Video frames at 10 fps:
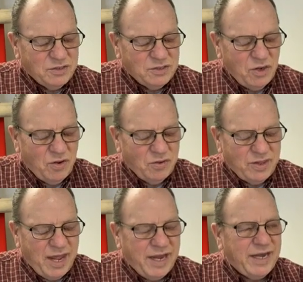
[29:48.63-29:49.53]

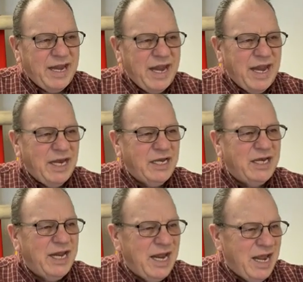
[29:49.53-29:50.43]
So that
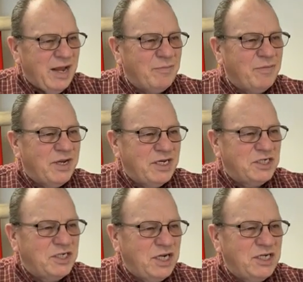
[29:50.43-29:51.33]
in him,
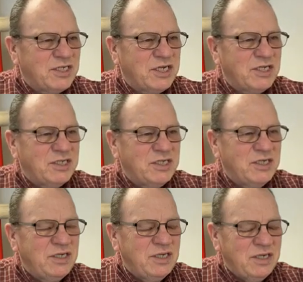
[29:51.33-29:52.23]
in
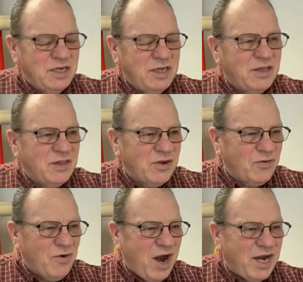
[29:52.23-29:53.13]
Jesus,
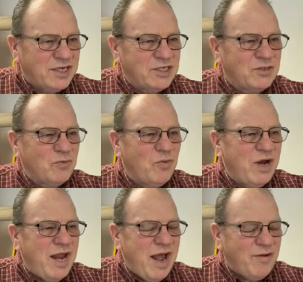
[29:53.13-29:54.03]
the Christ,
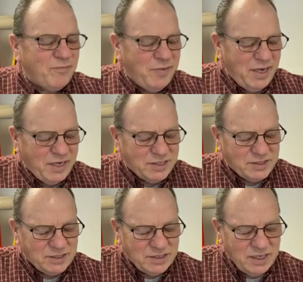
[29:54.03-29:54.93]
we have
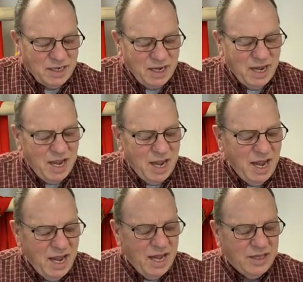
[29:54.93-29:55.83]
peace.
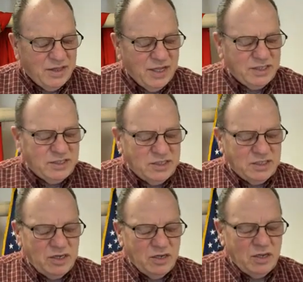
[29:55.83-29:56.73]
In
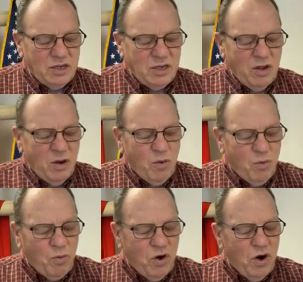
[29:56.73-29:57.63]
this
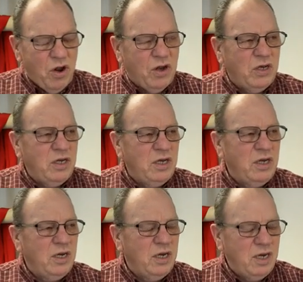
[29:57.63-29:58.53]
world,
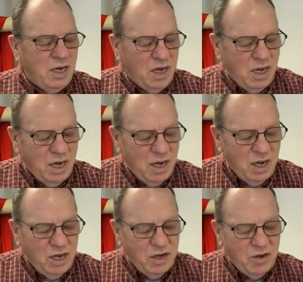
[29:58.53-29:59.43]

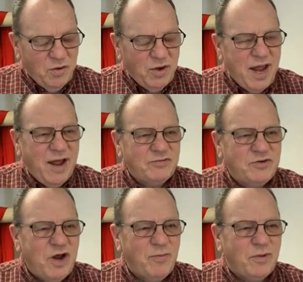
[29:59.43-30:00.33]
you will
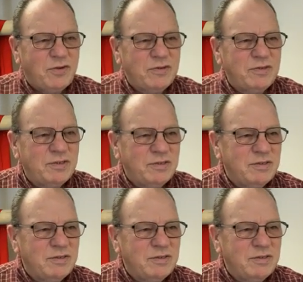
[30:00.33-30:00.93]
have trouble.